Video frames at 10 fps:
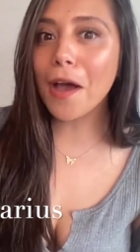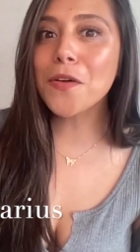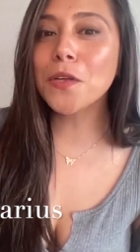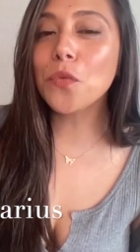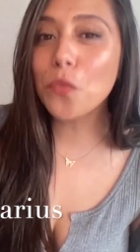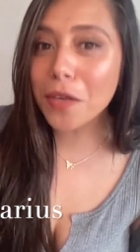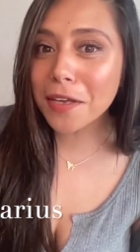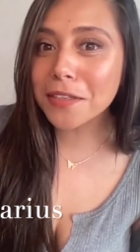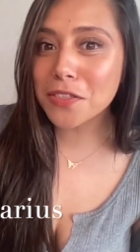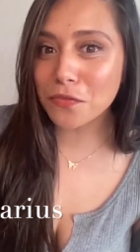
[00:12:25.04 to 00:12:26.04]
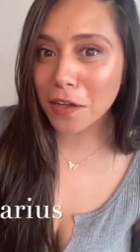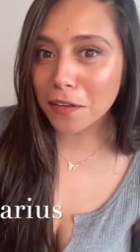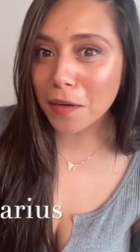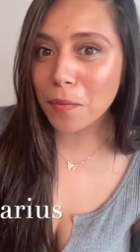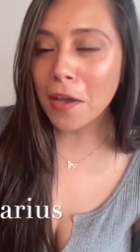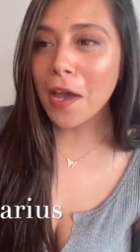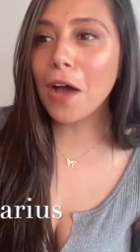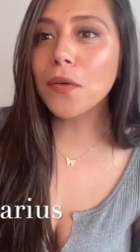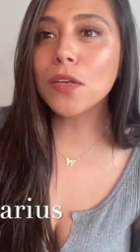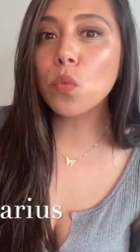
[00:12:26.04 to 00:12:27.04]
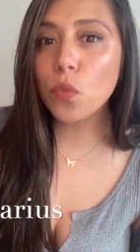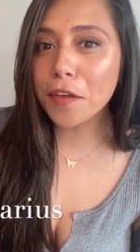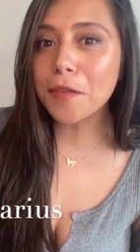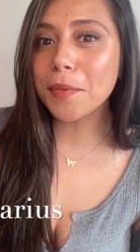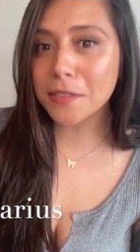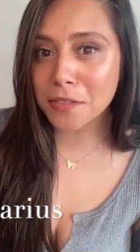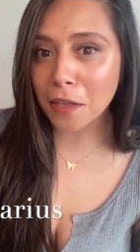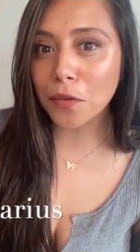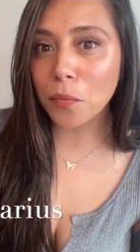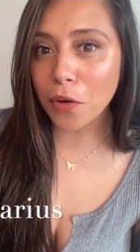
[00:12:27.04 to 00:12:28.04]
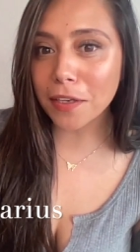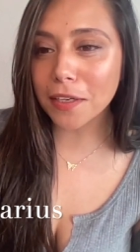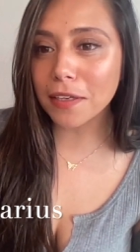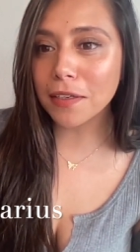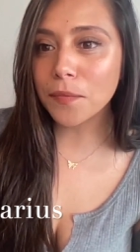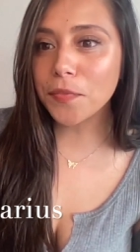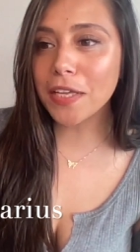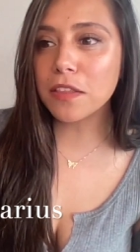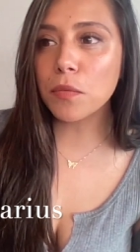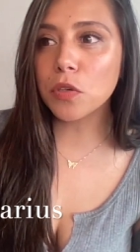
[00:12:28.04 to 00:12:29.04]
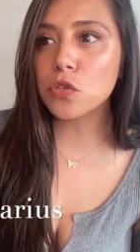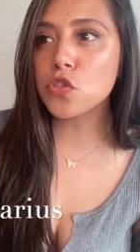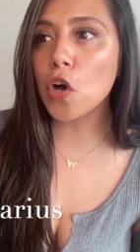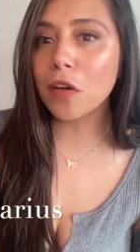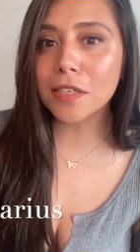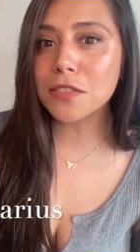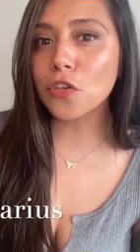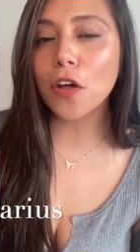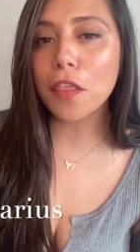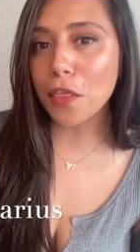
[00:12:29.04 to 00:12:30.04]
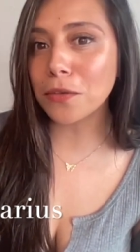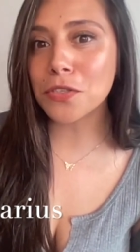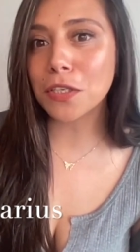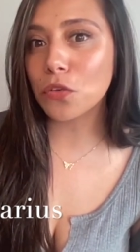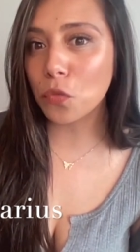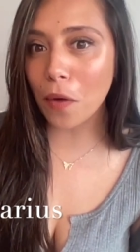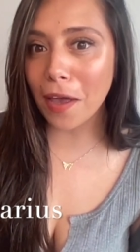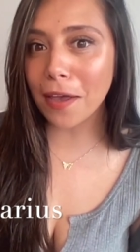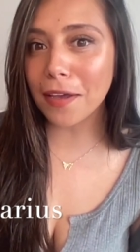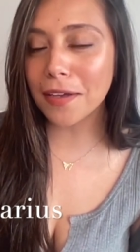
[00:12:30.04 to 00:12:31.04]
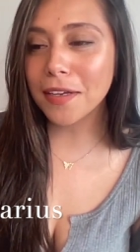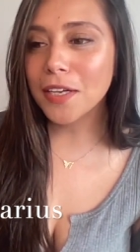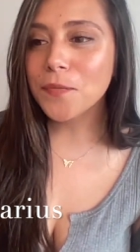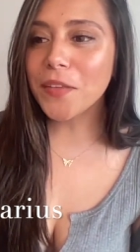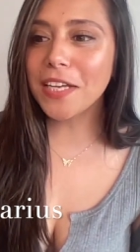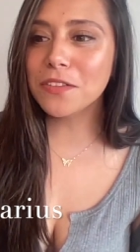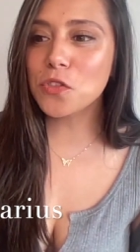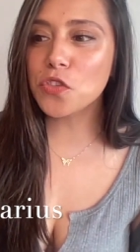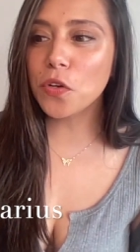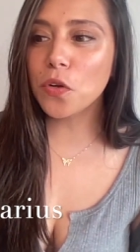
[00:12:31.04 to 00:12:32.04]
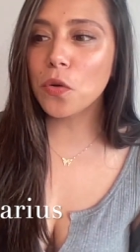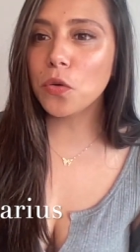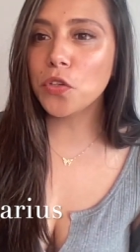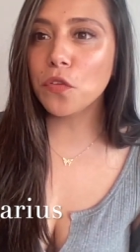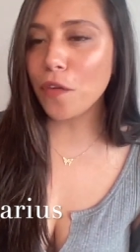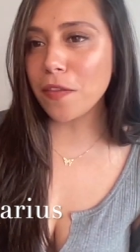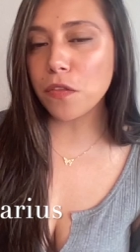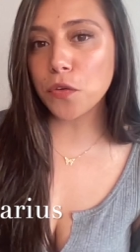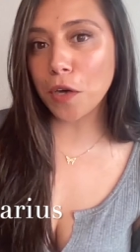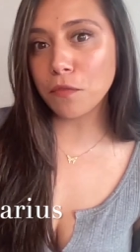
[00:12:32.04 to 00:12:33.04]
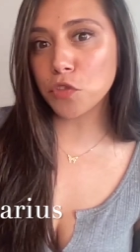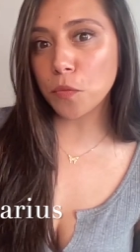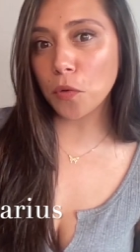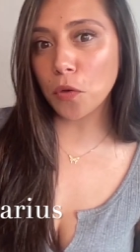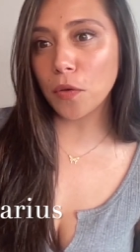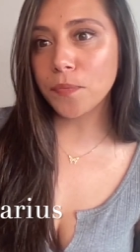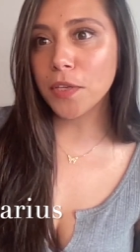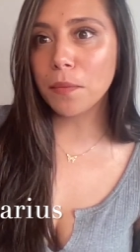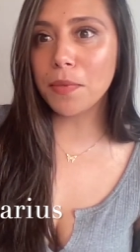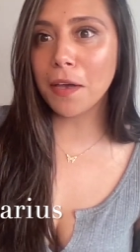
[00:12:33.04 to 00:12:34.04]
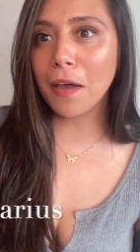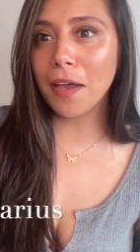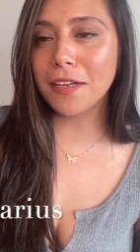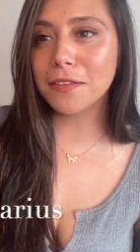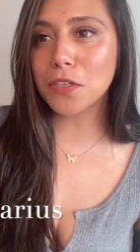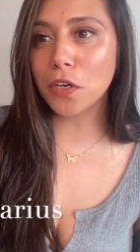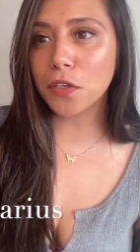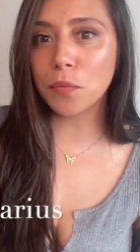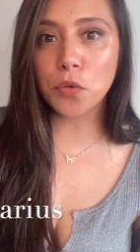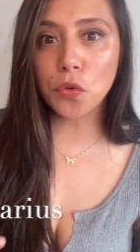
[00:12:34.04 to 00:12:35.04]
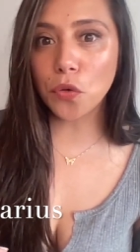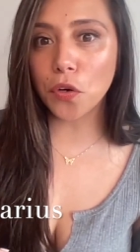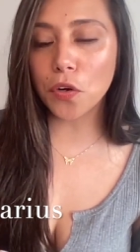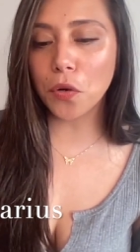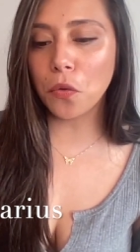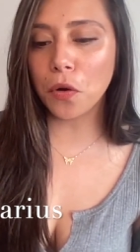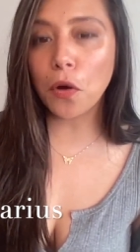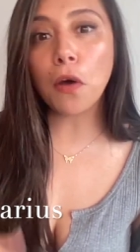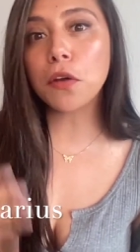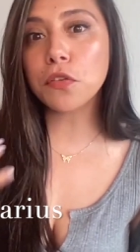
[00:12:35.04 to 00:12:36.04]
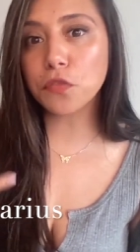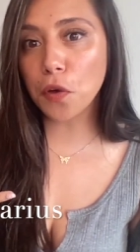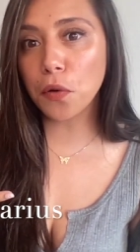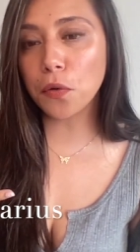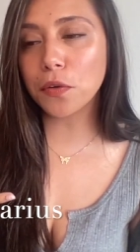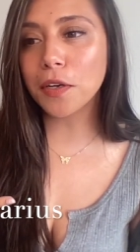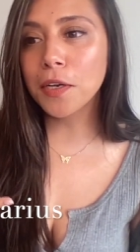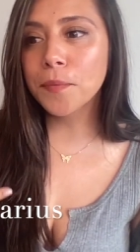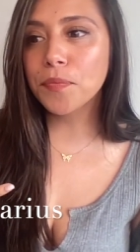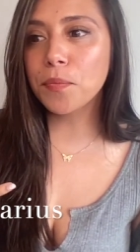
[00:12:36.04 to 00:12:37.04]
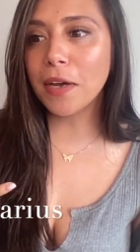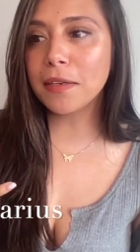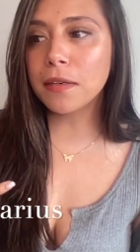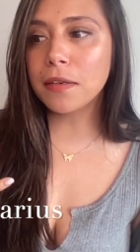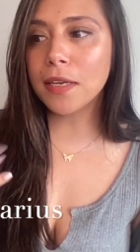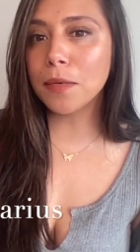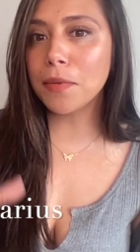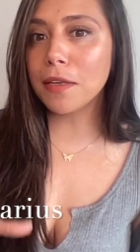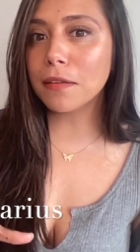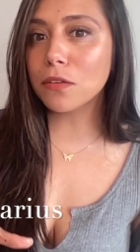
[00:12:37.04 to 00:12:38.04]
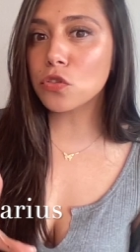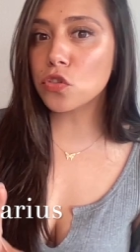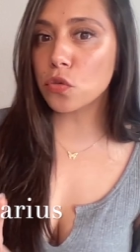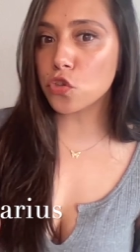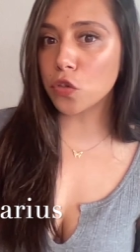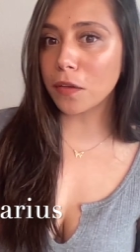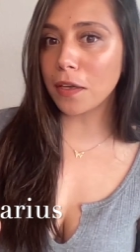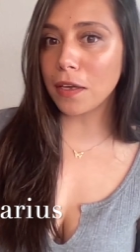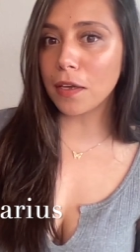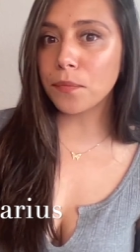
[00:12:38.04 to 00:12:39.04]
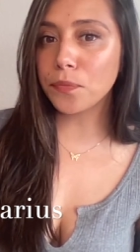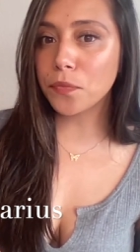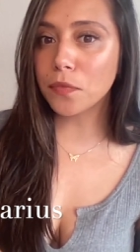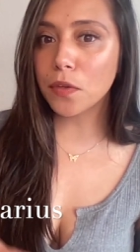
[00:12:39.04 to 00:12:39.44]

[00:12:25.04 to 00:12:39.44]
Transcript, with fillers: How can we develop? How can we be celebrated? in the most honest and authentic way. And so you'll find that they're comfortable behind a computer or on a phone, but can be a little socially